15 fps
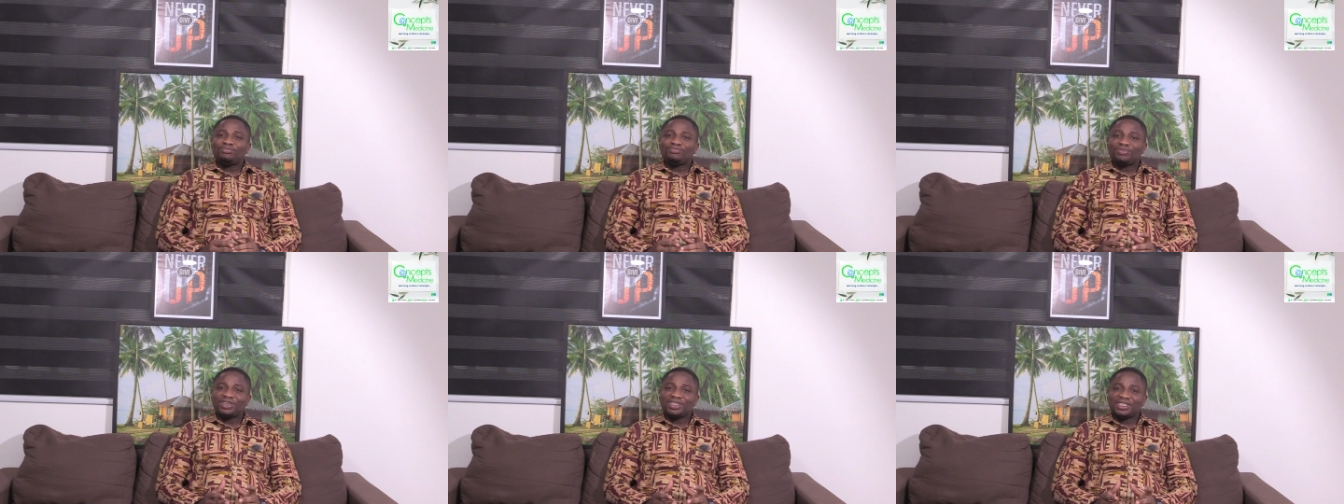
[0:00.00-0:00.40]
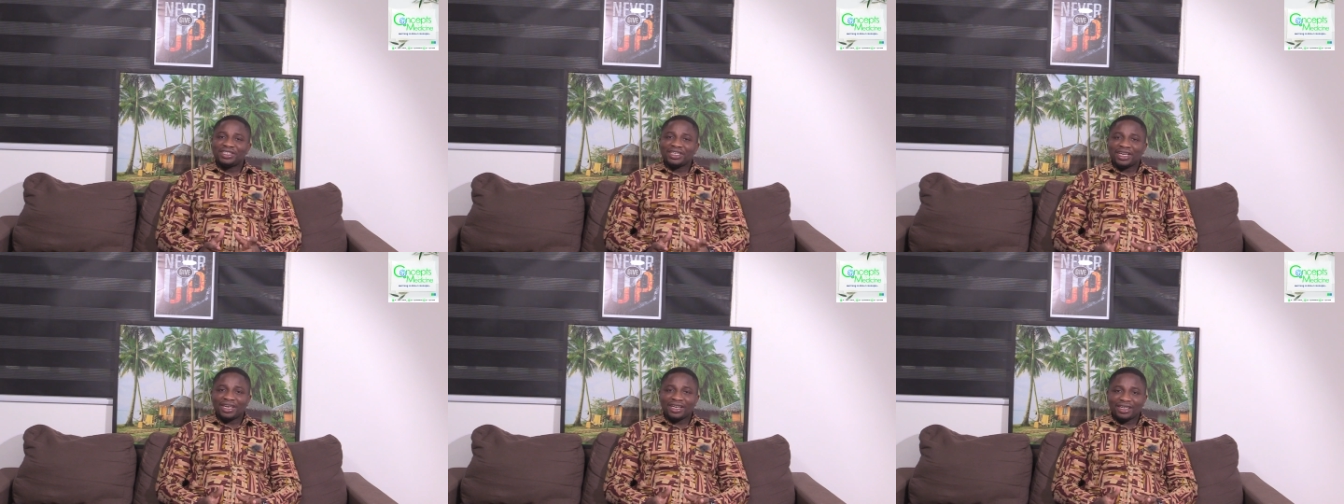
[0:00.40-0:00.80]
blood
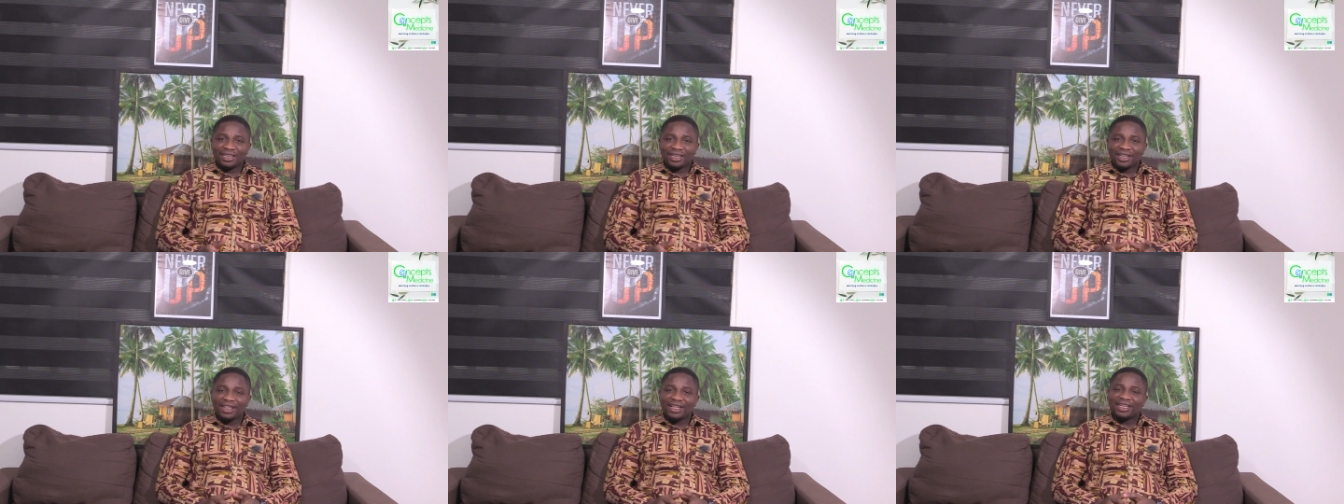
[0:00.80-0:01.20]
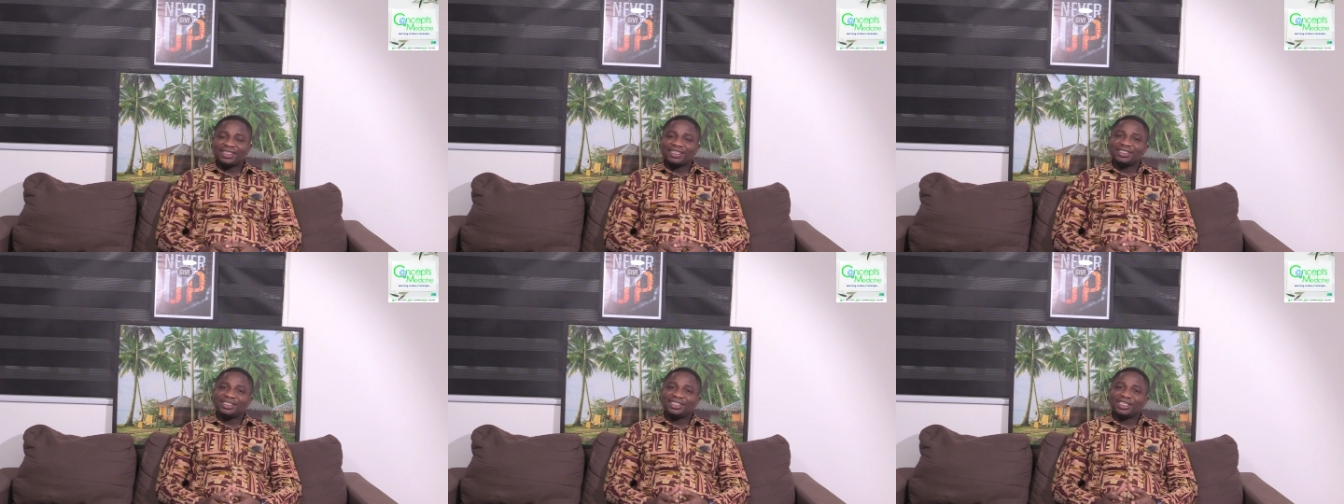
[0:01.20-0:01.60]
pressure
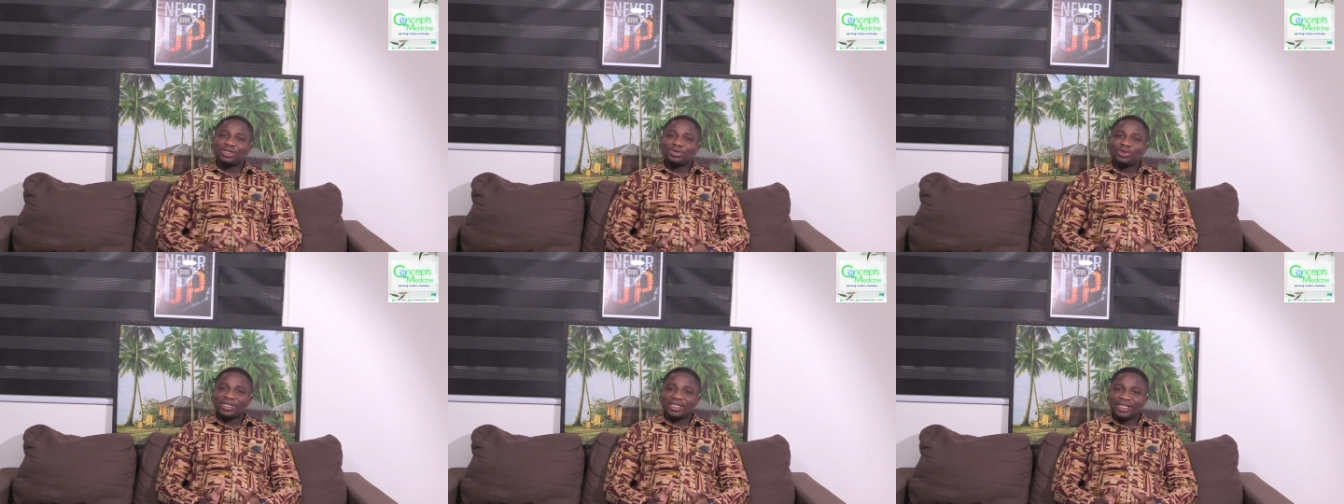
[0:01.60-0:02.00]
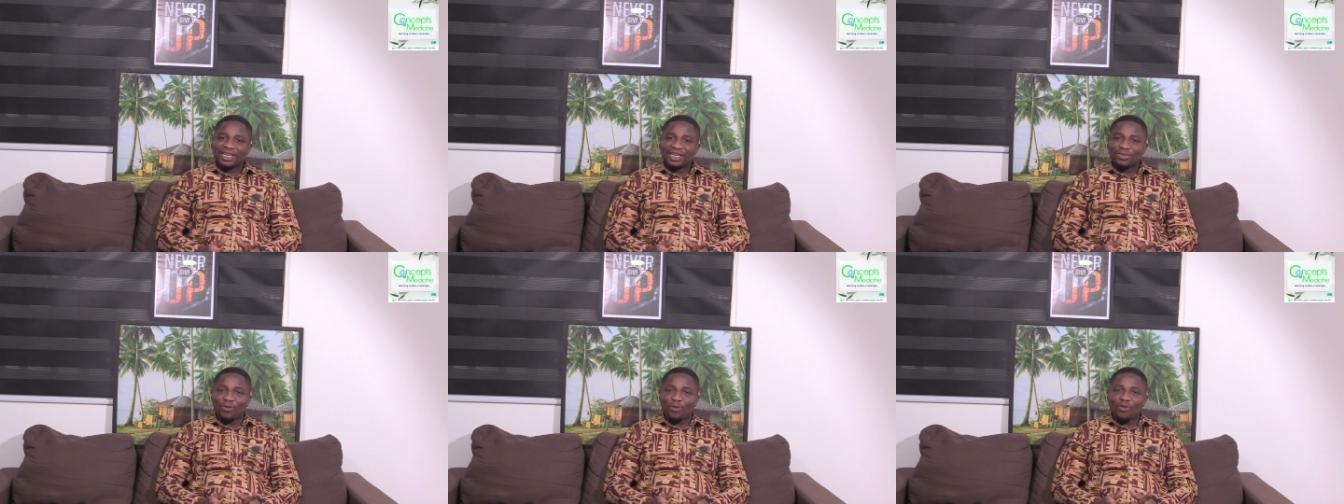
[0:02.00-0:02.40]
that is
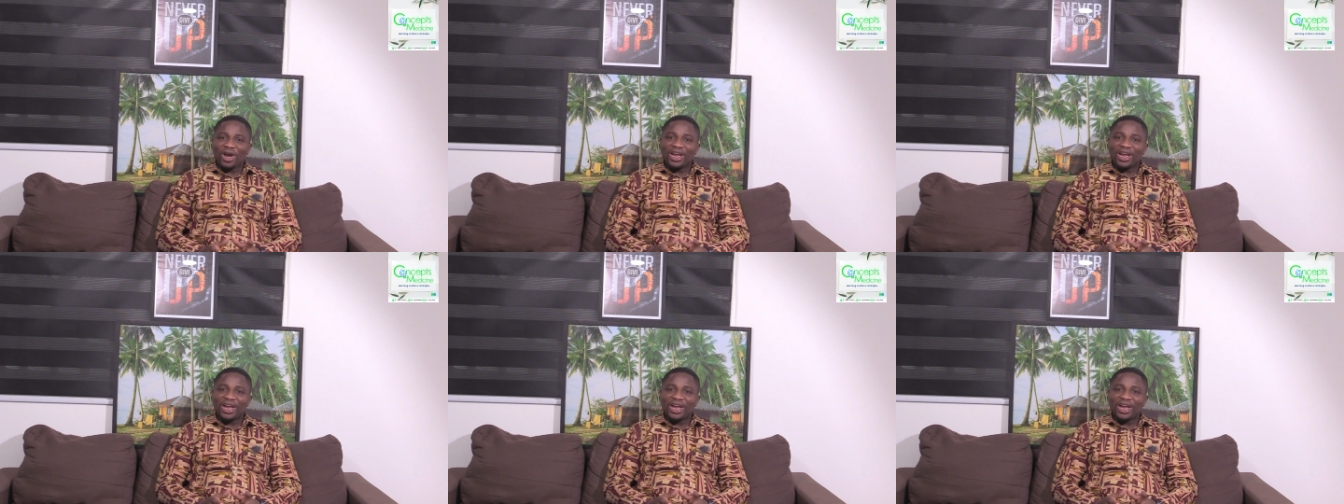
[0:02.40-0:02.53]
generated